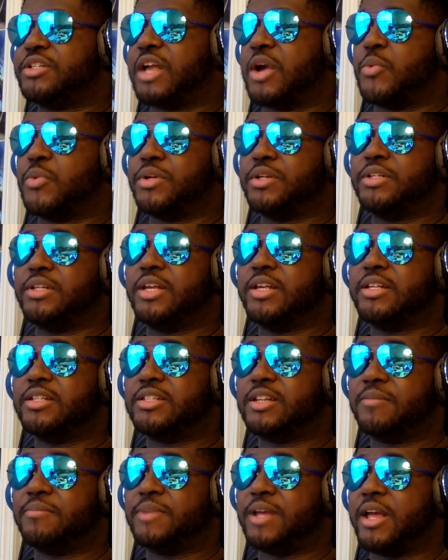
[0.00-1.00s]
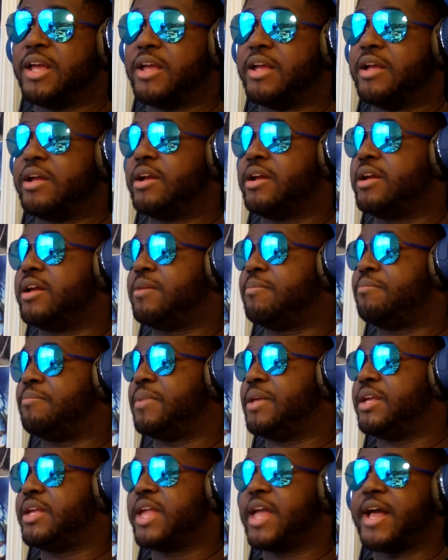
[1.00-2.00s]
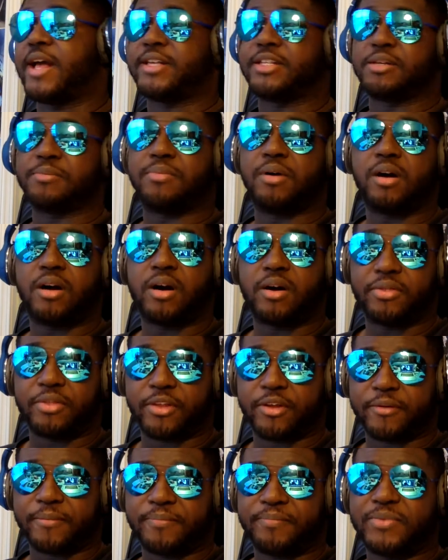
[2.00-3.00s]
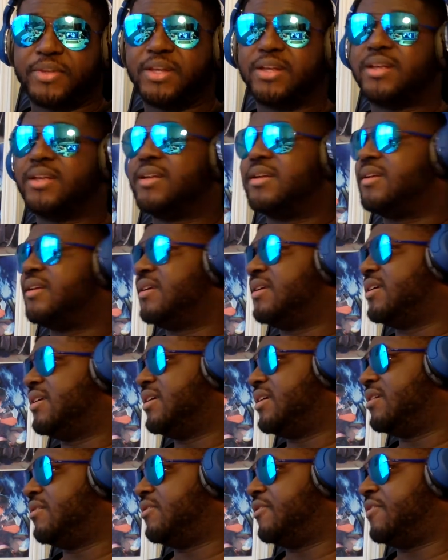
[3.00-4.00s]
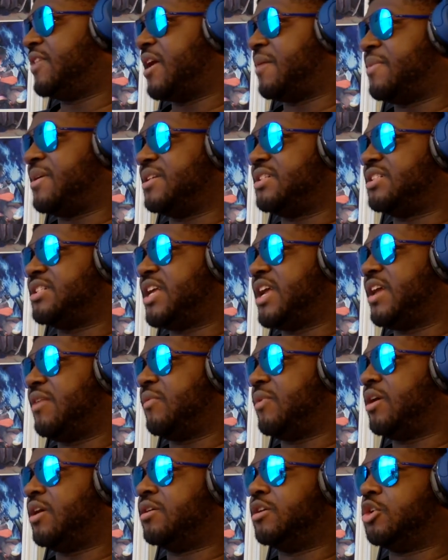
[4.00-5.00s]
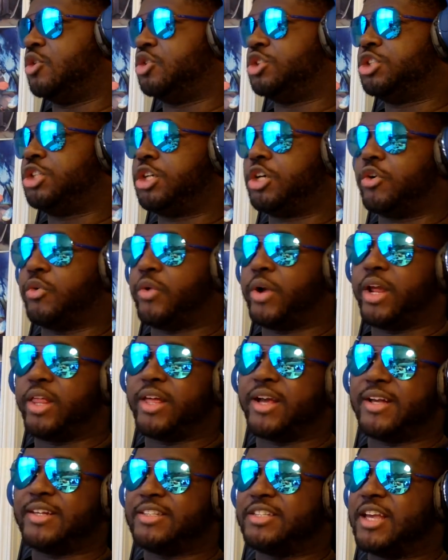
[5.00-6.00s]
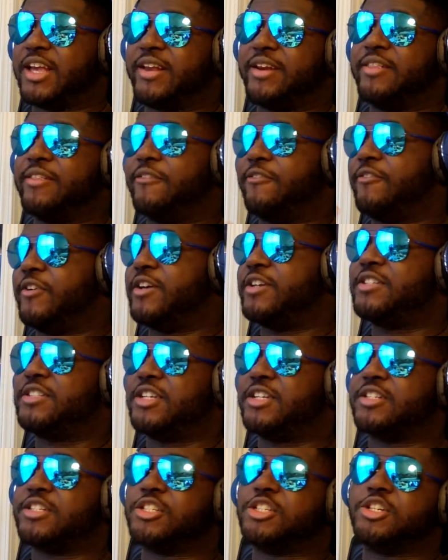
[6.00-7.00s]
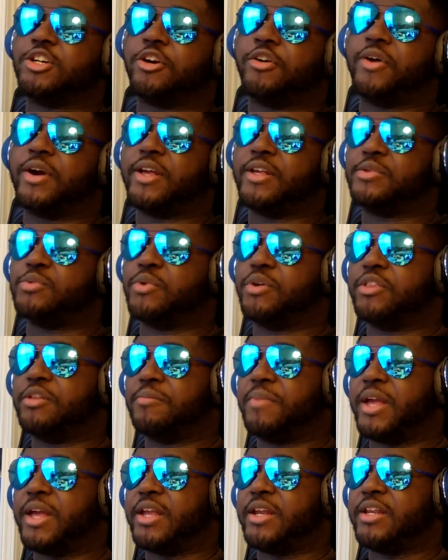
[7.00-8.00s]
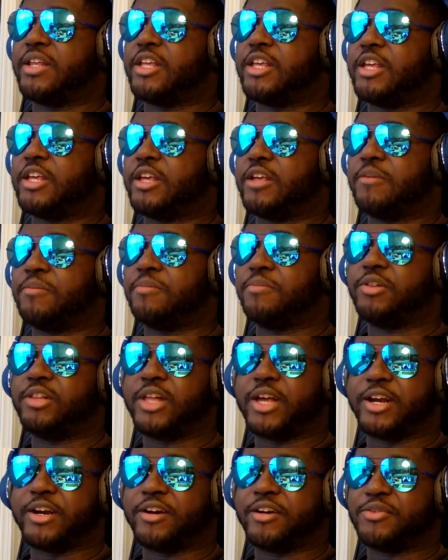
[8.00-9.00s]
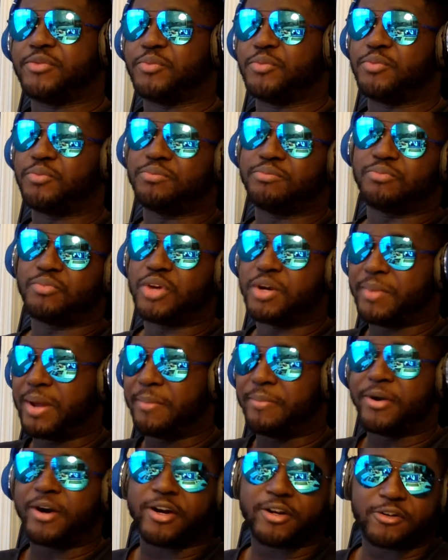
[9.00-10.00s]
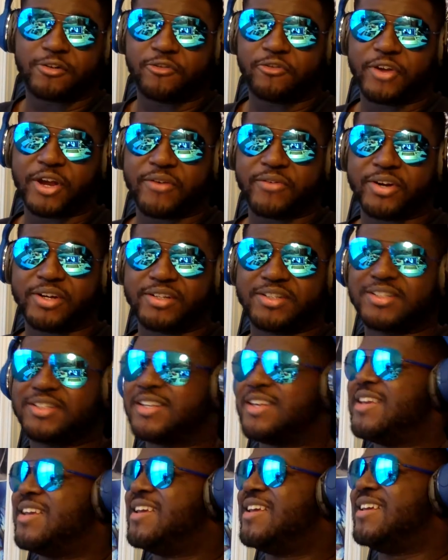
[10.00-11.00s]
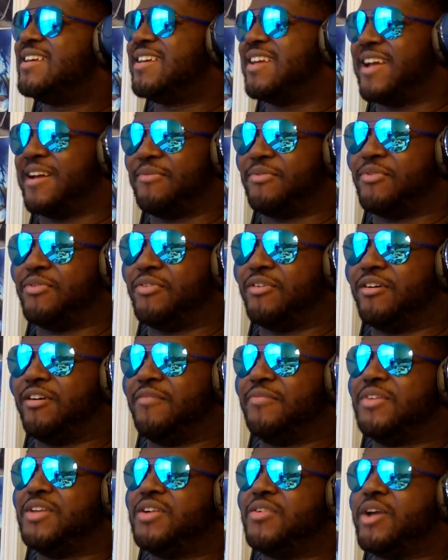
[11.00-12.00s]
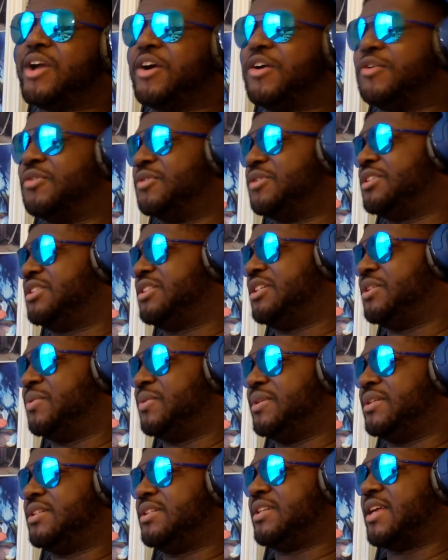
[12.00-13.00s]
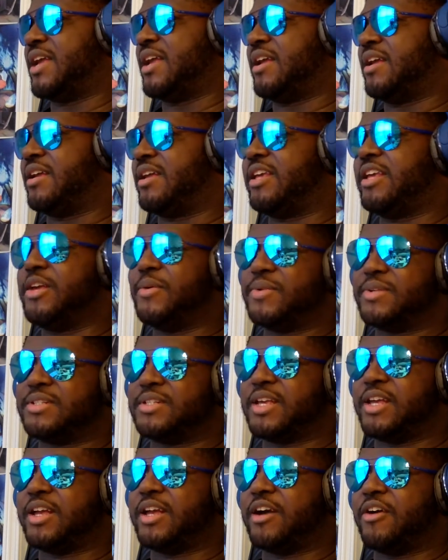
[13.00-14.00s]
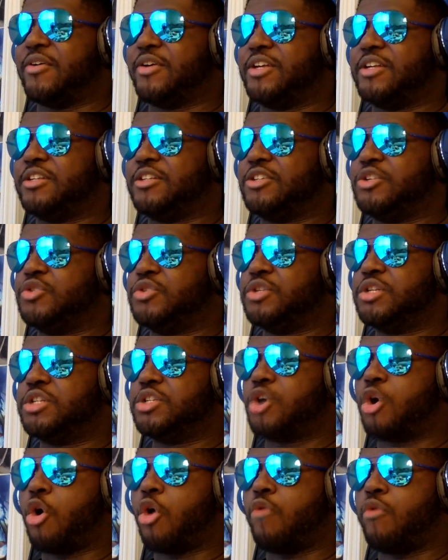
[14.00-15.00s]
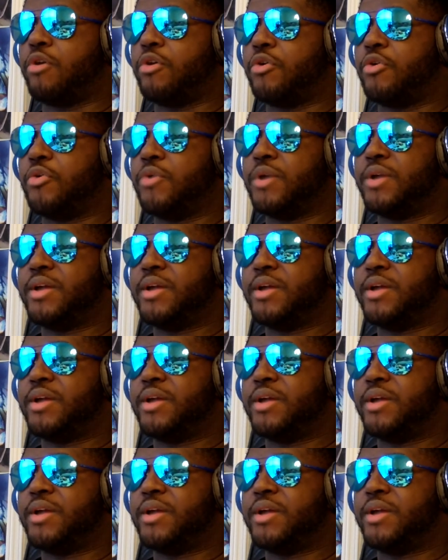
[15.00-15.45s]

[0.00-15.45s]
that would someday be cast upon them. With that being said, we all know Shigure, like I said in the first season, Shigure is one of the main key players one of my personal favorites, after all. How she was saying, he was saying how he's using Tohru